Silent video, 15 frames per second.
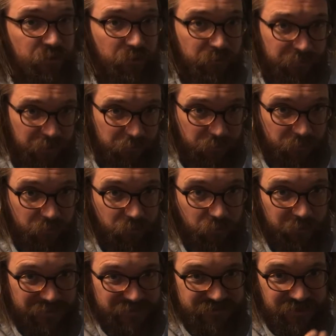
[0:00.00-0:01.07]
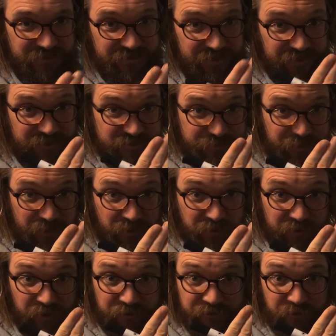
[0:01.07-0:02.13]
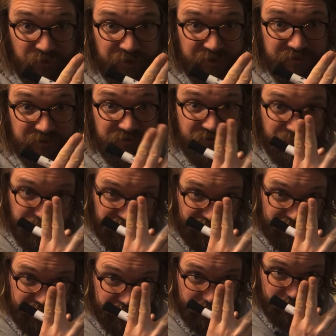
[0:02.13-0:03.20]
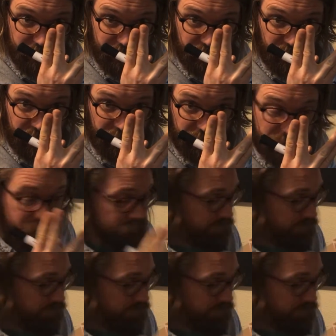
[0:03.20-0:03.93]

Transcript: you remember, we said that because parallel circuits split, right?